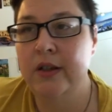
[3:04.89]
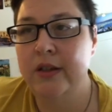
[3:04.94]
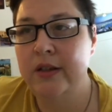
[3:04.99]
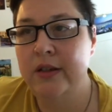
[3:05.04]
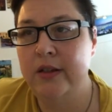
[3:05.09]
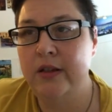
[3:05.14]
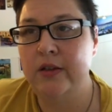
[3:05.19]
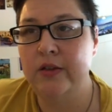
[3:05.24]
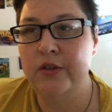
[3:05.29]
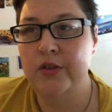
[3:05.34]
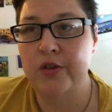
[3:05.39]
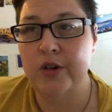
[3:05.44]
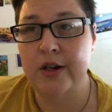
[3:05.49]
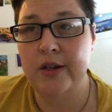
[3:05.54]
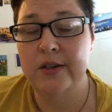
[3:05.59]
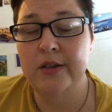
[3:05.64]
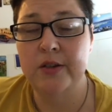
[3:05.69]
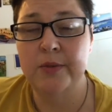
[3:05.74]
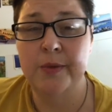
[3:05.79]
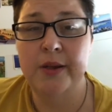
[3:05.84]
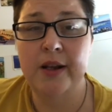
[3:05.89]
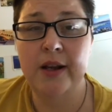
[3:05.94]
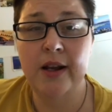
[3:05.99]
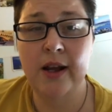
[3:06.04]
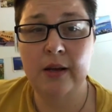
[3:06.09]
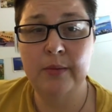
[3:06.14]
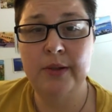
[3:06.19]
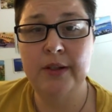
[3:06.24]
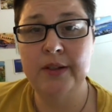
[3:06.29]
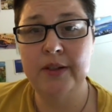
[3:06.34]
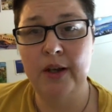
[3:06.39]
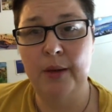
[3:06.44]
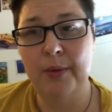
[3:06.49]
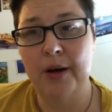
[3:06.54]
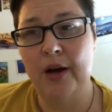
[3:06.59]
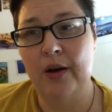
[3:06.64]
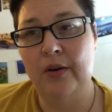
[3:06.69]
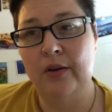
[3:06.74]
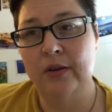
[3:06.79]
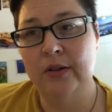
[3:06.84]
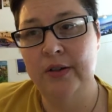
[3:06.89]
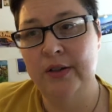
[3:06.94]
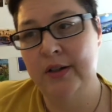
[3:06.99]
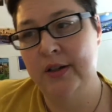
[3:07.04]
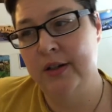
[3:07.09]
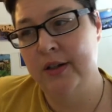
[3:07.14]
he's trans, made a comment about